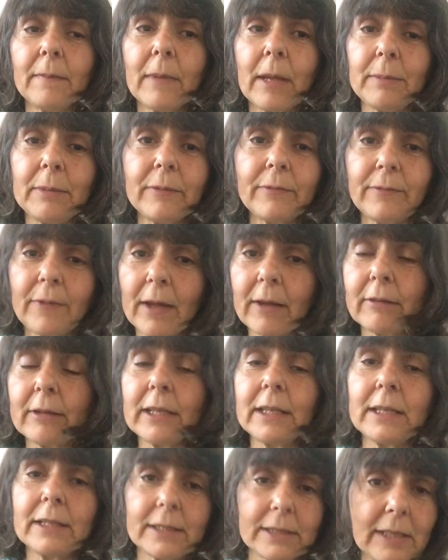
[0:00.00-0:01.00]
may be
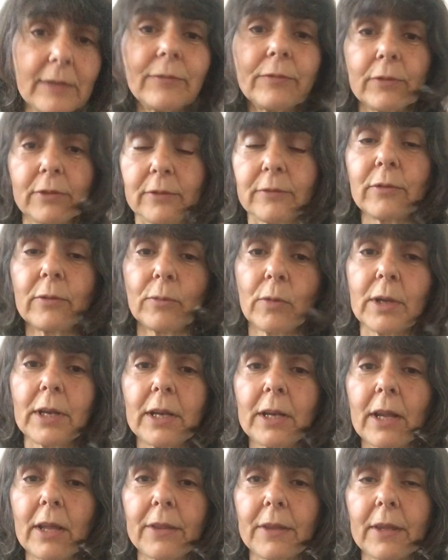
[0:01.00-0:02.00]
very different from one
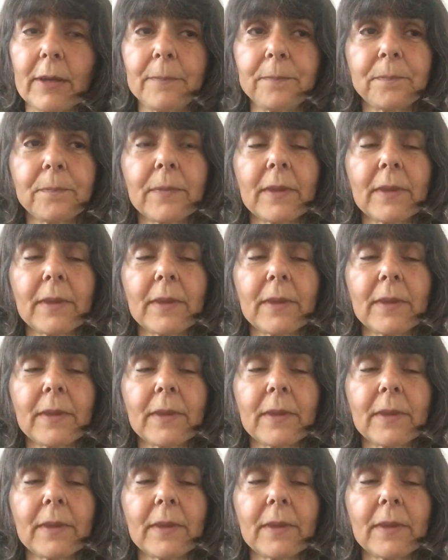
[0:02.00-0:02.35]
another.